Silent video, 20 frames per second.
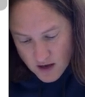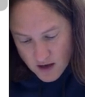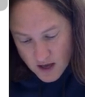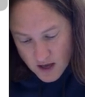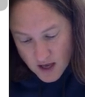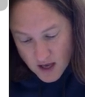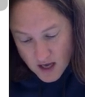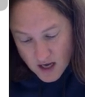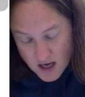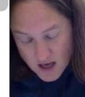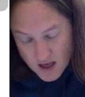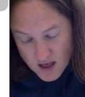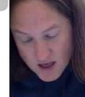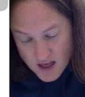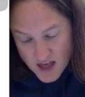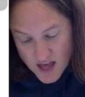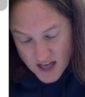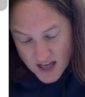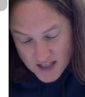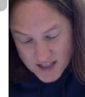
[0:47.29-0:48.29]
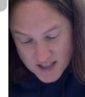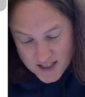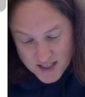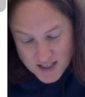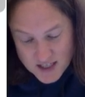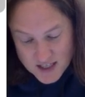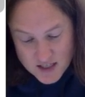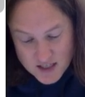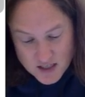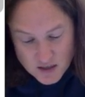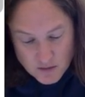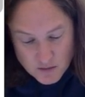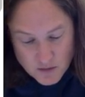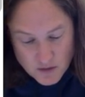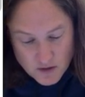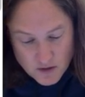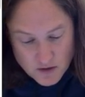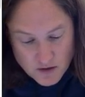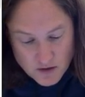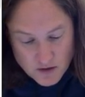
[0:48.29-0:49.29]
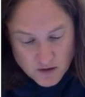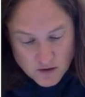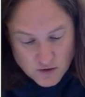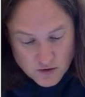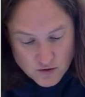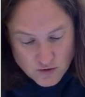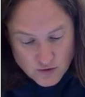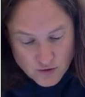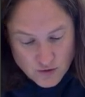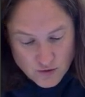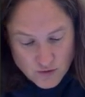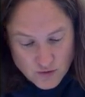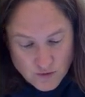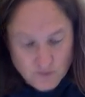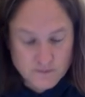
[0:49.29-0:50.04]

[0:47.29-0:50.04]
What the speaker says: in that system true.